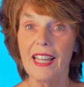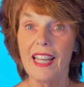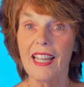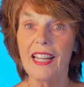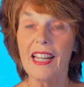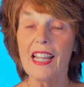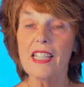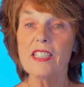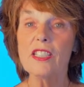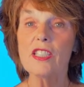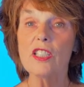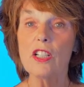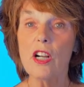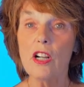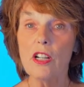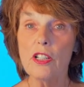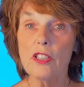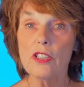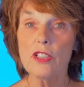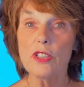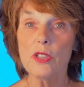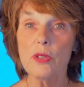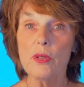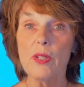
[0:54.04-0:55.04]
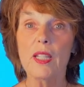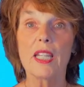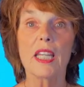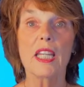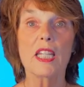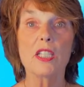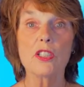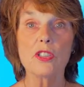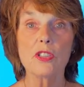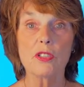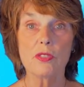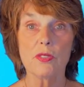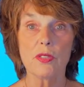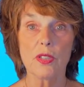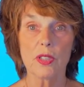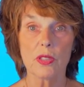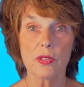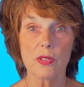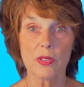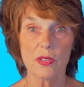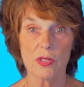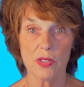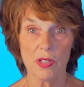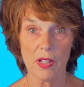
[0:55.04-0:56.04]
And I started doing
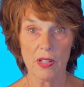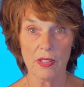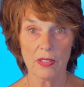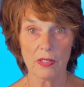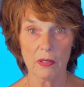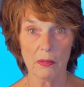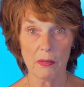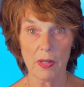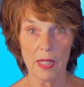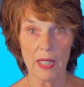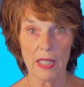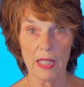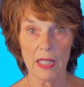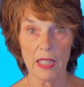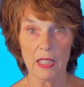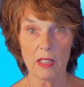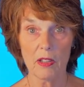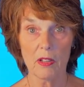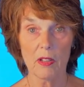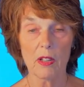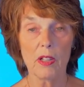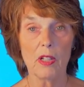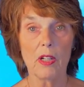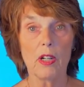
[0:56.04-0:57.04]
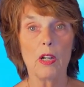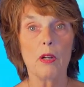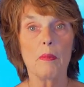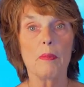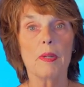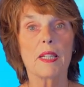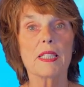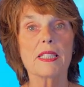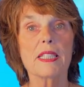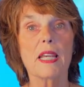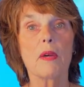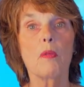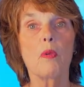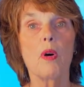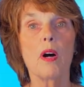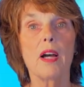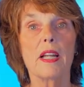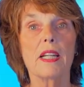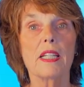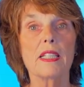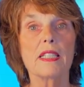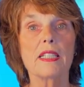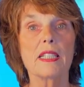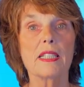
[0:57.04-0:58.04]
interviews on the radio because I
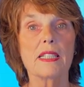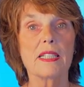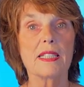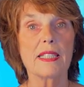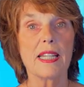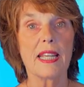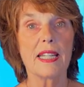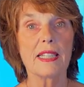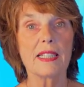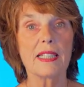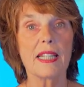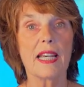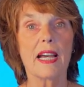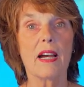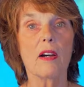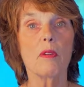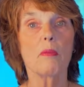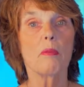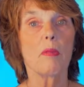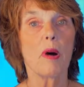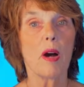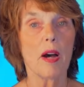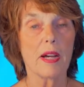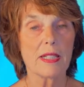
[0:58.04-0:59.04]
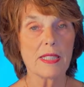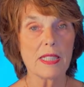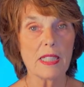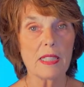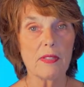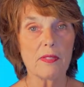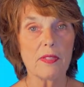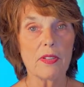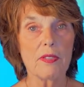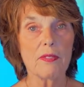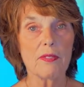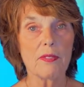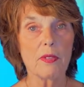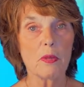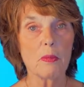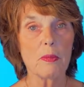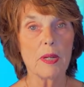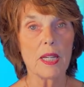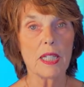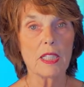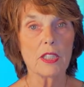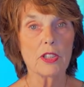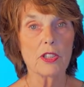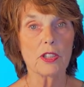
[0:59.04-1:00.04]
wanted to send out positive
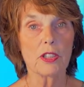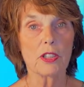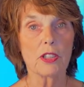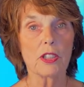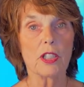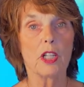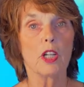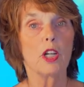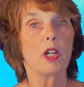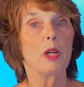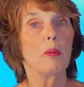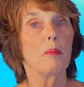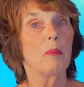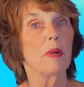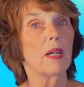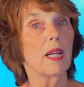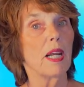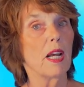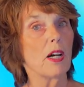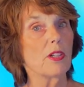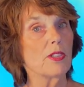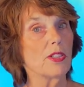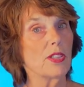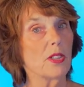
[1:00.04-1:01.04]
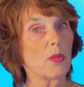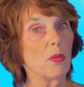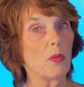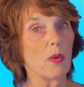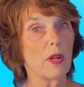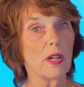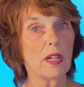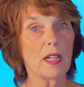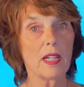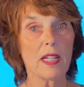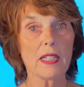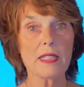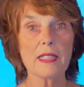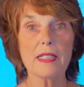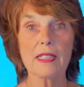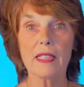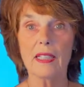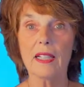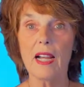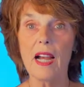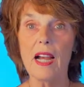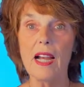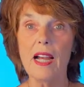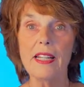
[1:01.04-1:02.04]
information, but I also wanted us
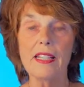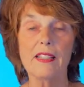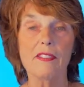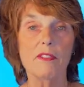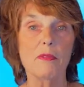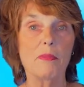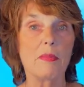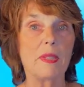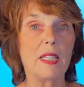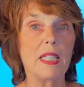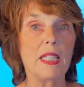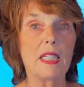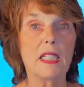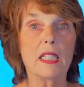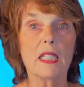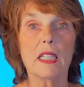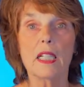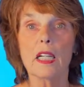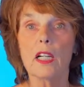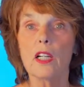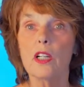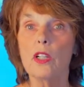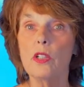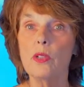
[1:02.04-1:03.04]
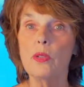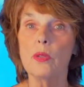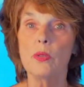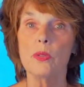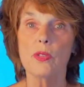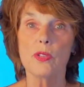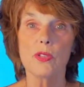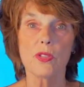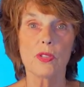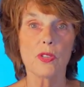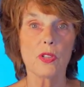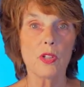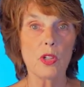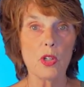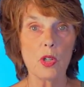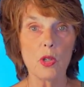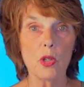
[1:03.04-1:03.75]
to kind of be in cahoots